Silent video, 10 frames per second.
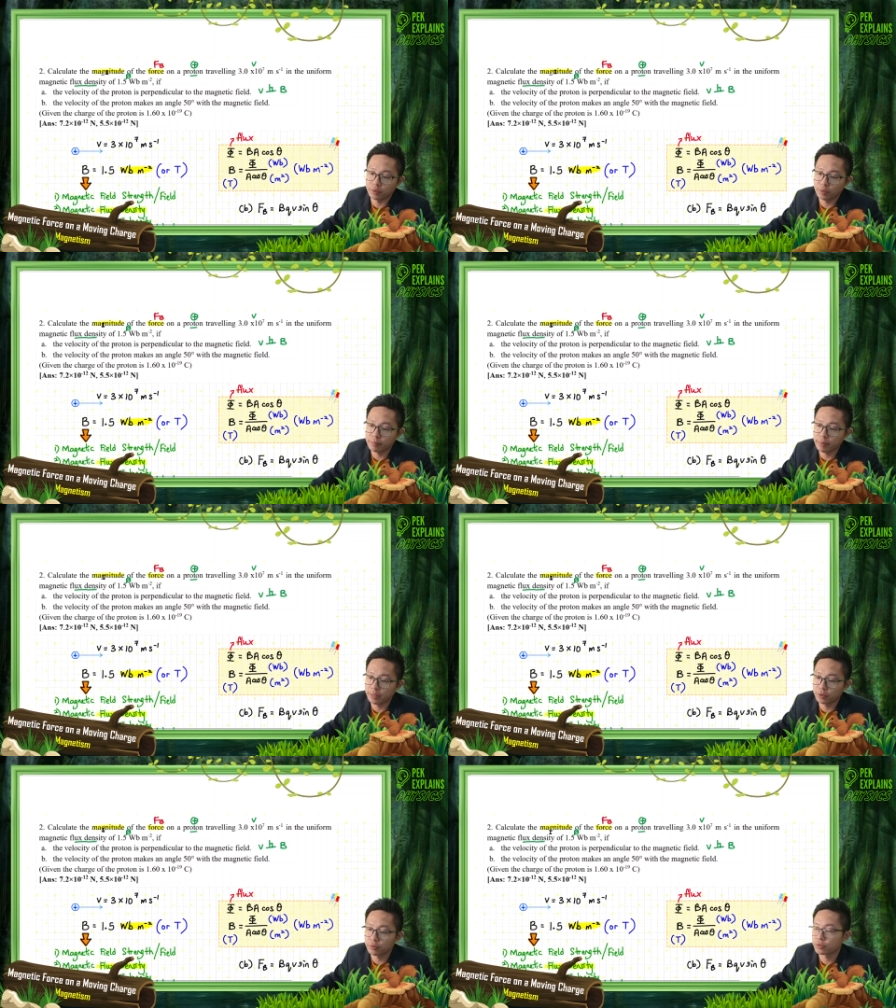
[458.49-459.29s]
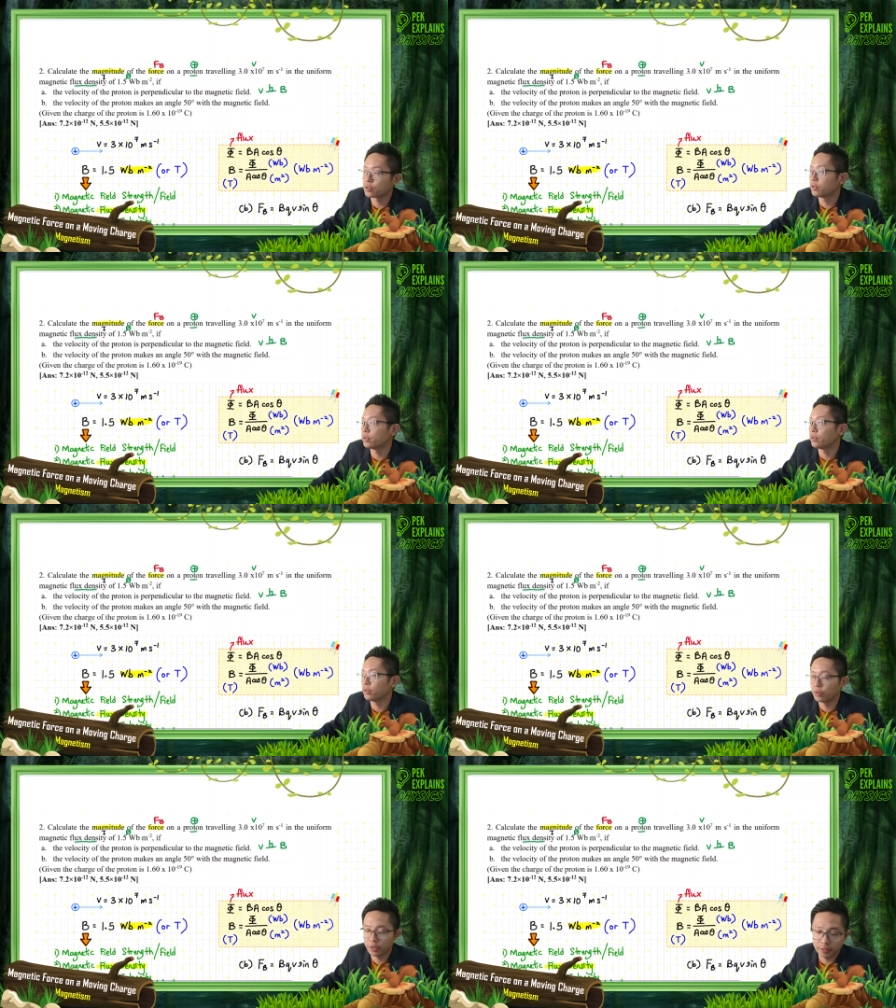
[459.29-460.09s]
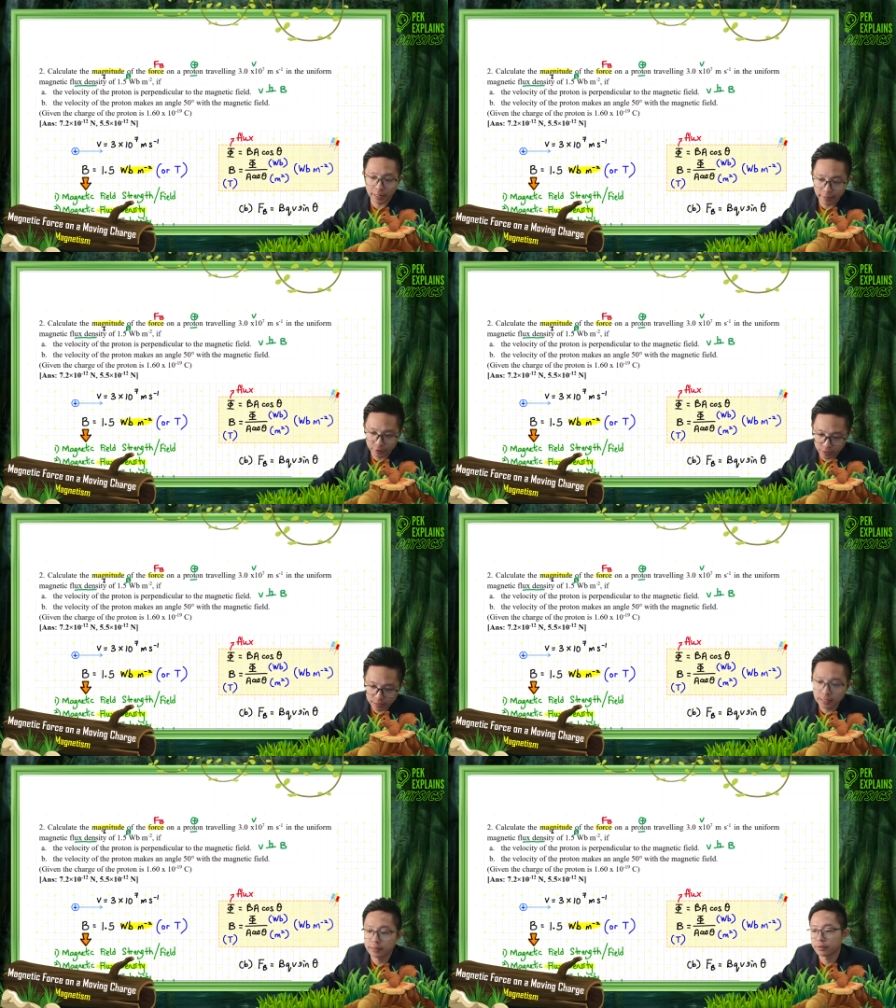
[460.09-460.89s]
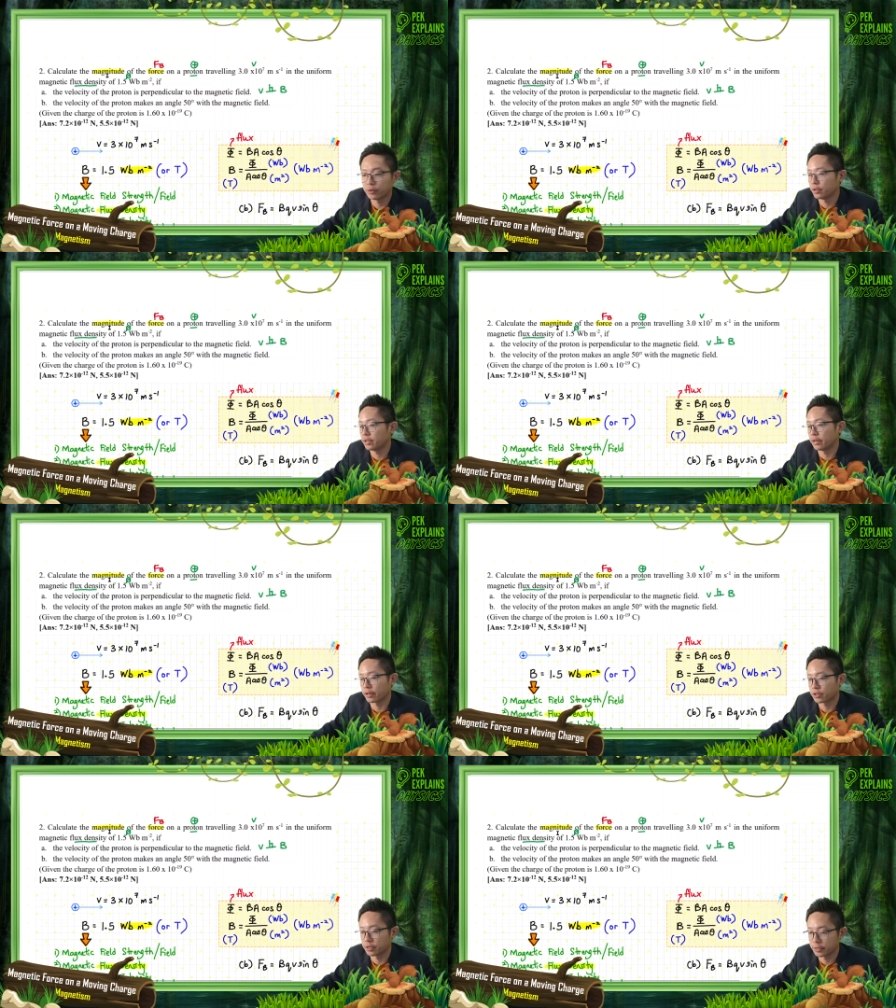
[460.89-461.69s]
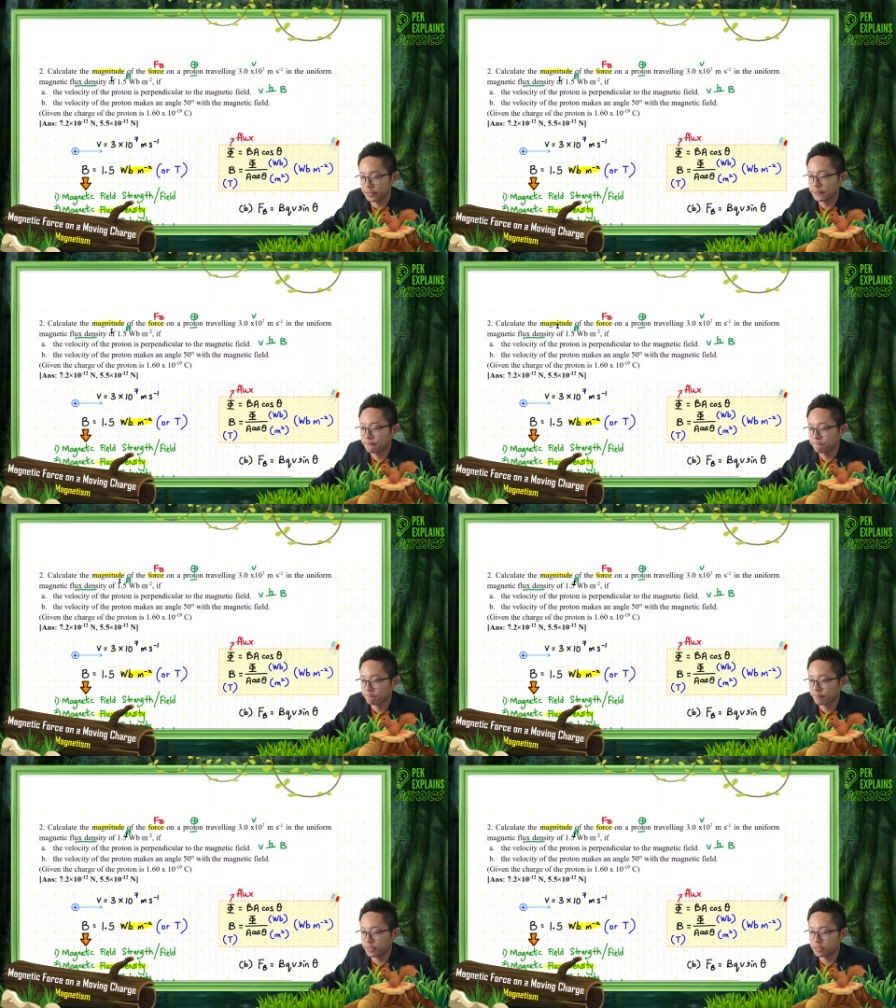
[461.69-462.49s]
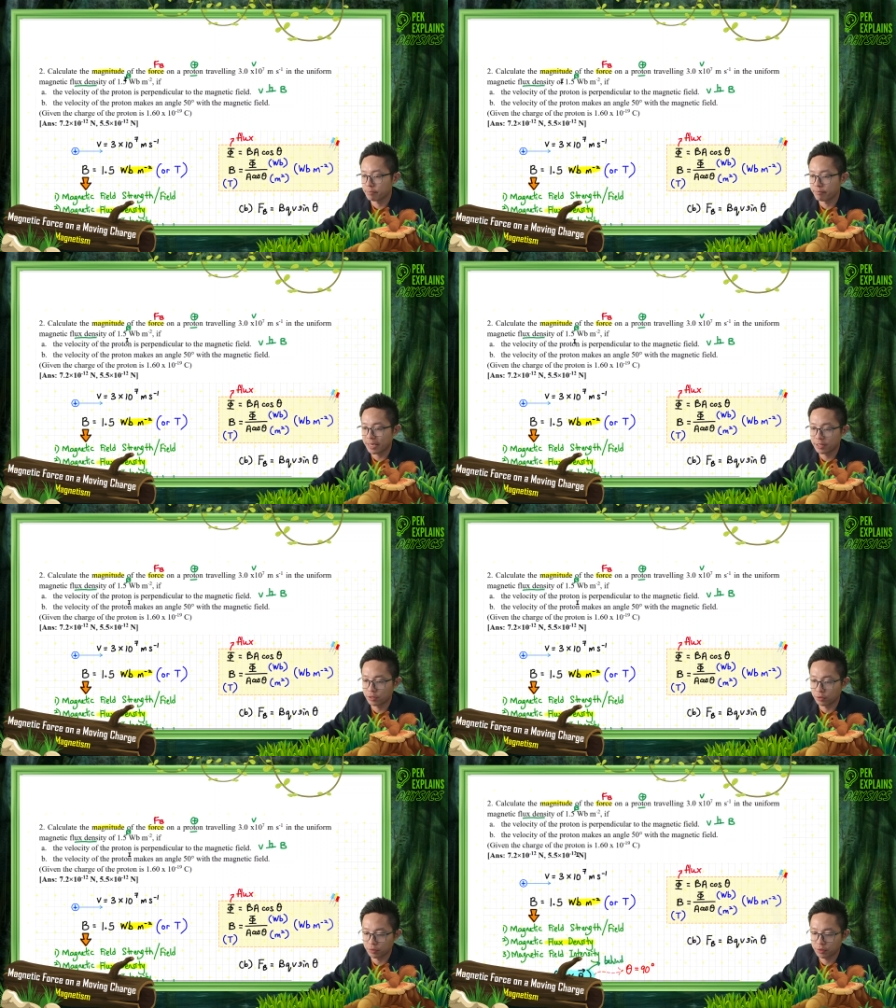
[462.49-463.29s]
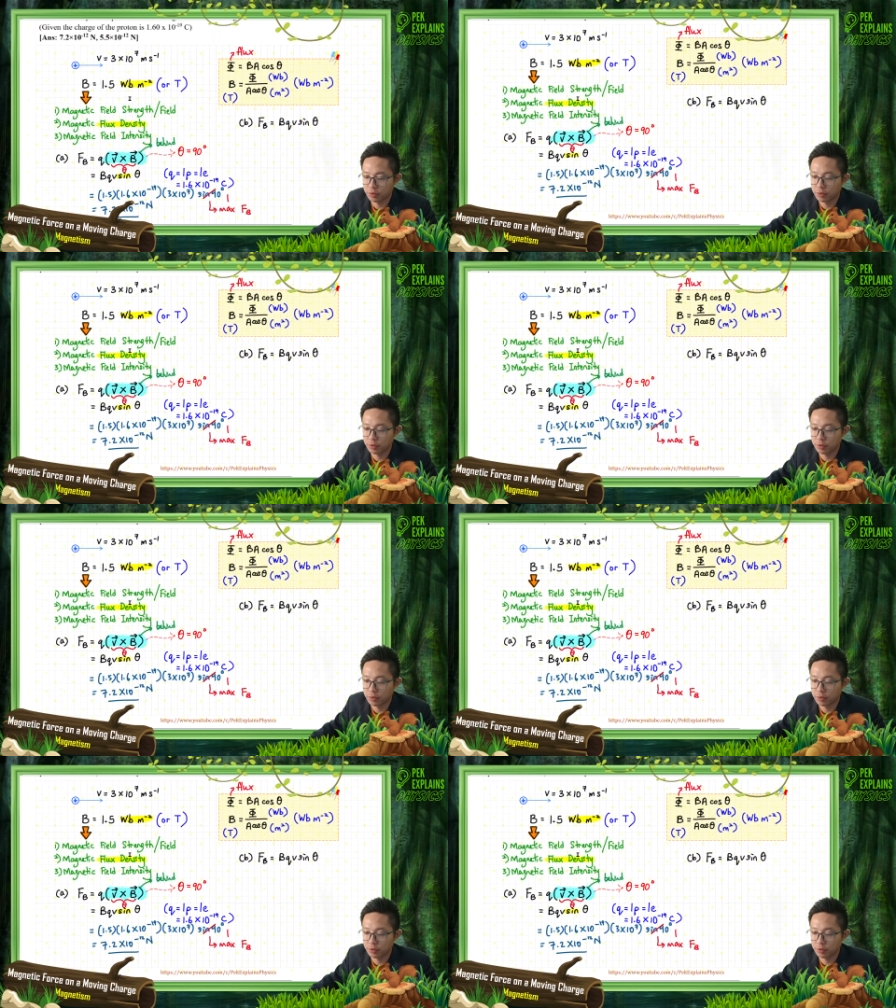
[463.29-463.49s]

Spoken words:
Want the magnitude, so no need direction lah. No need direction. Yeah. Just the magnitude.